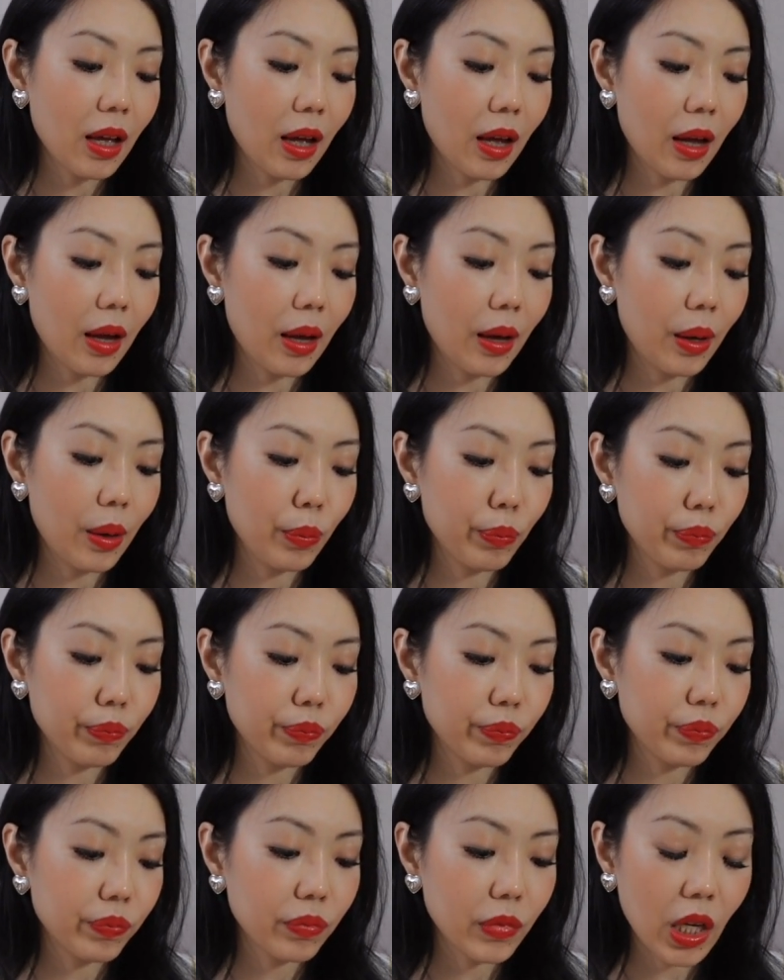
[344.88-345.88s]

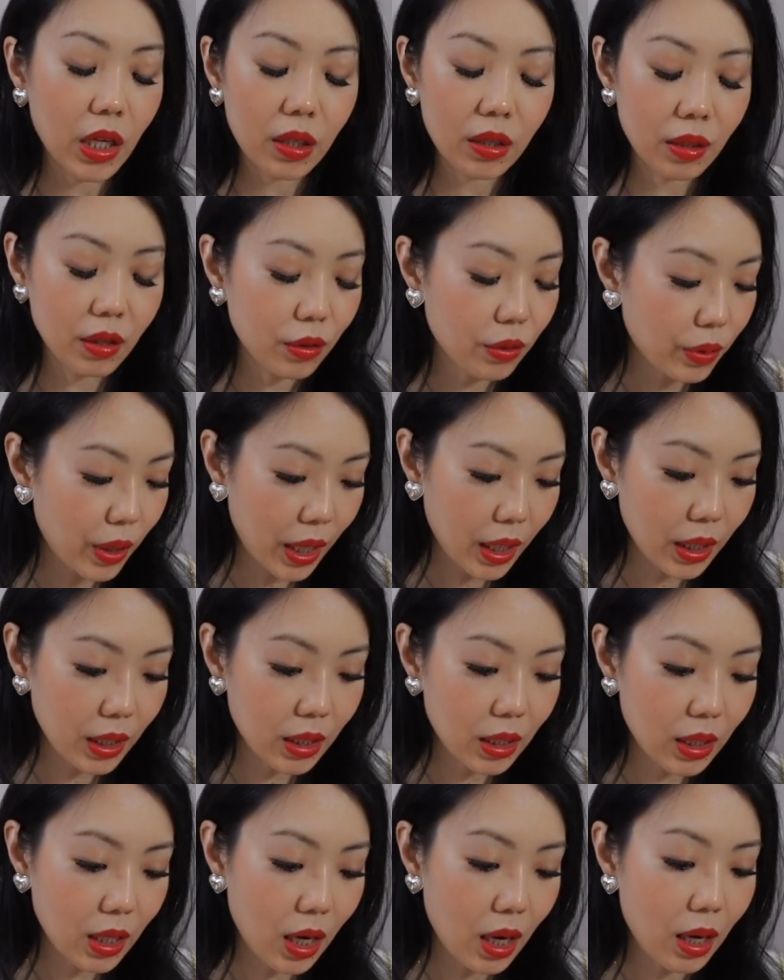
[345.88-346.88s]
um,
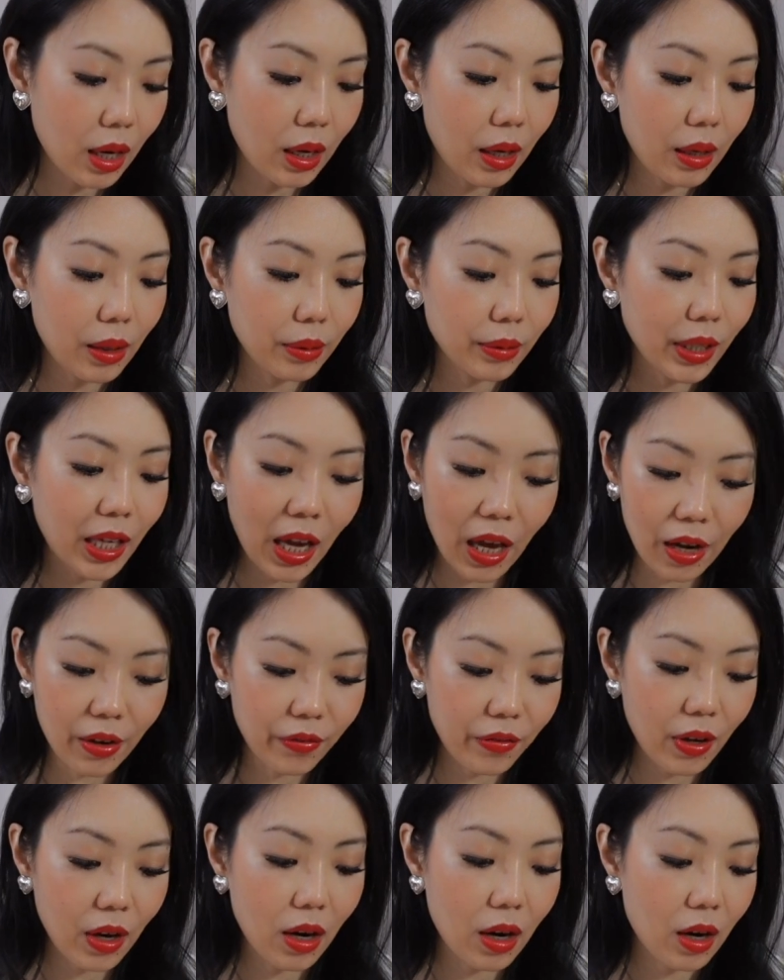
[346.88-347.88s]
grain uh,
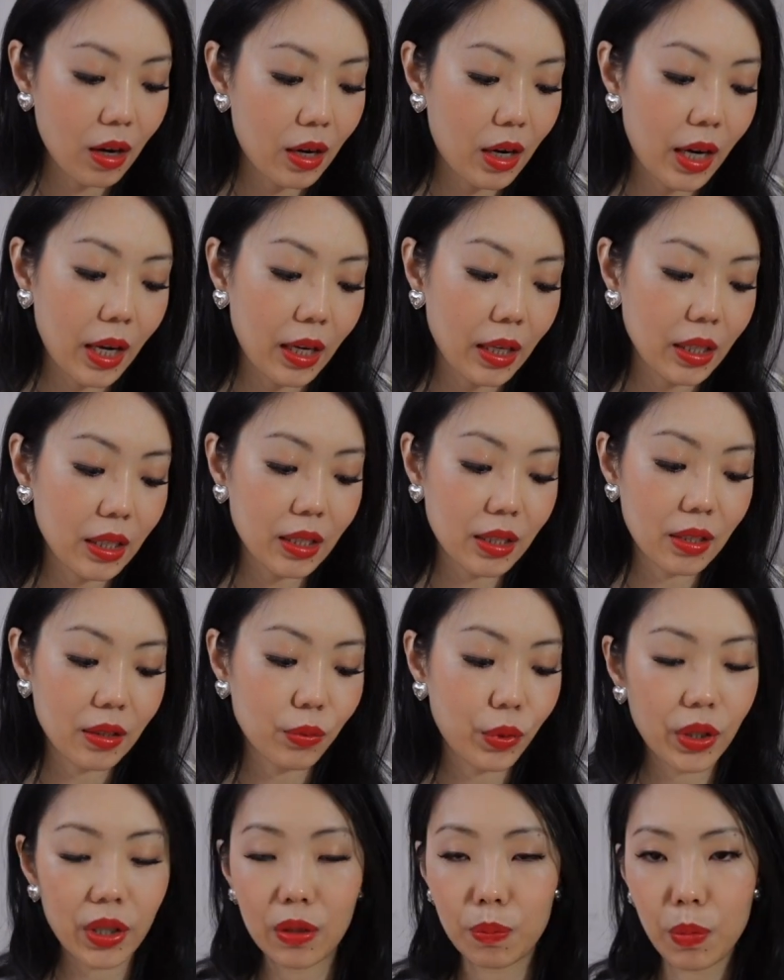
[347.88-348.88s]
caviar and
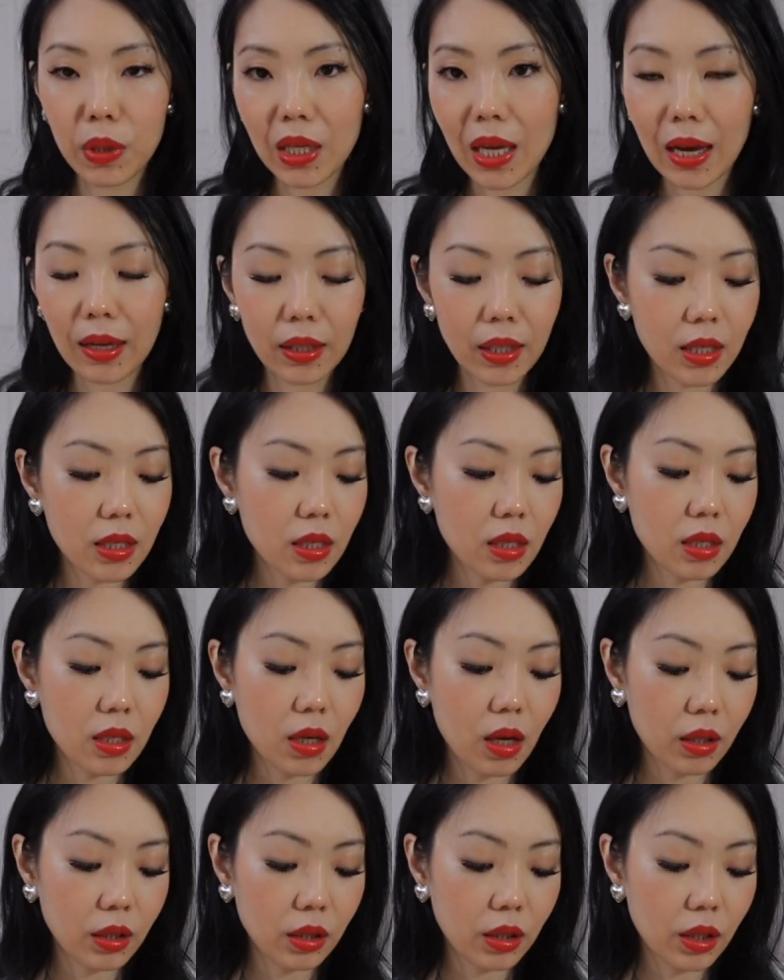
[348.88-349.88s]
with medallions
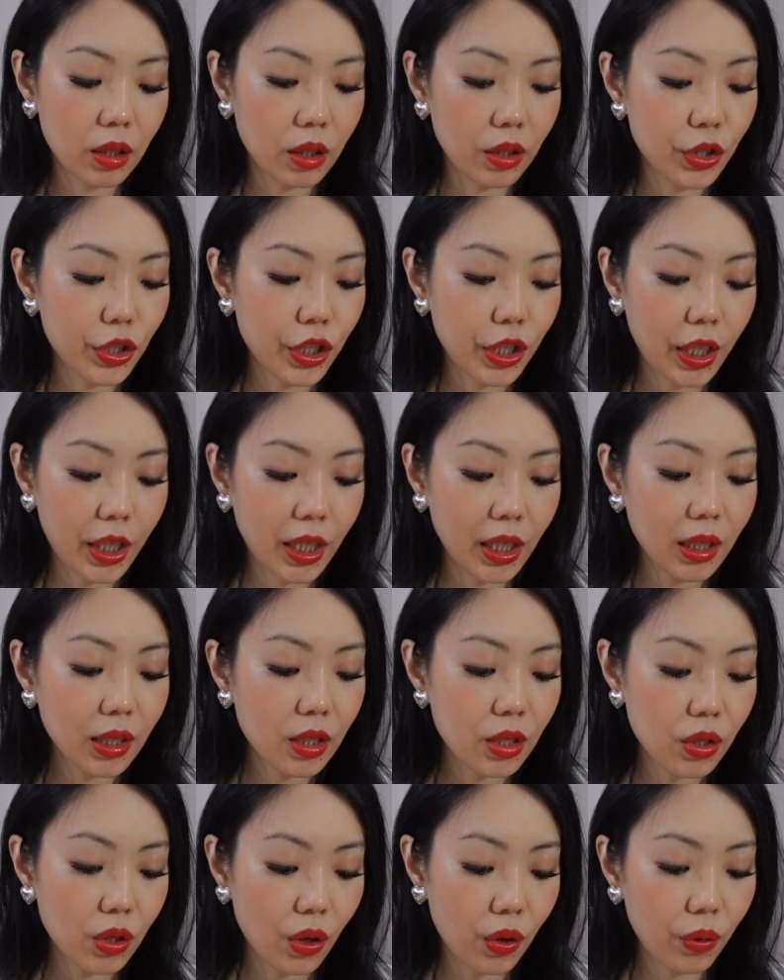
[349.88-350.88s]
on the chain.
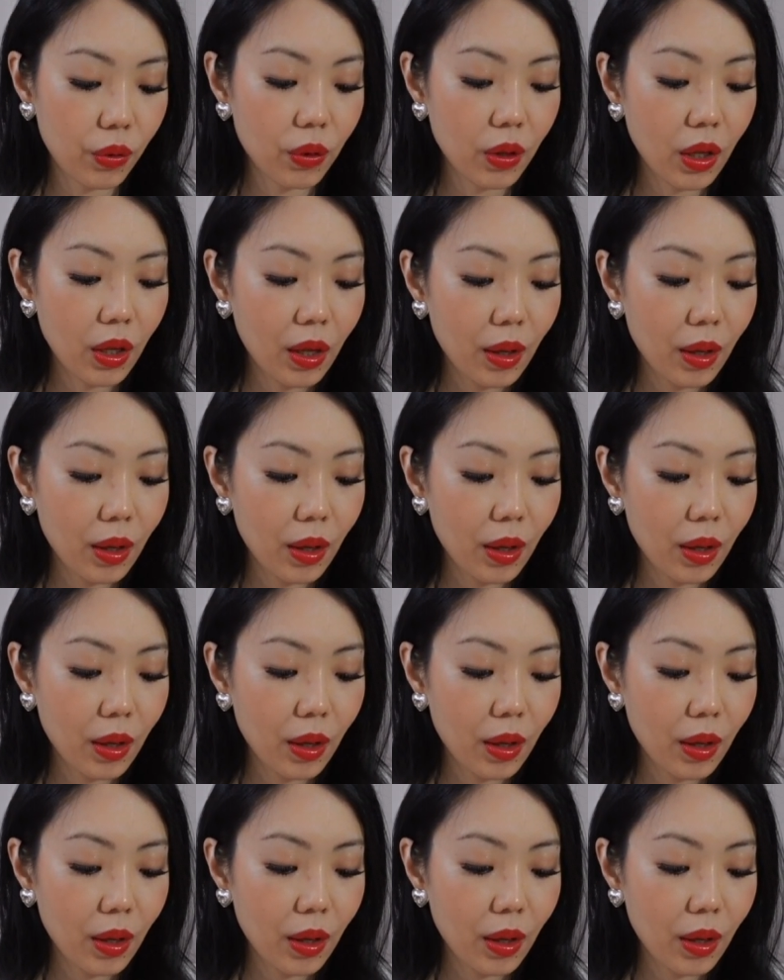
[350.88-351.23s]
So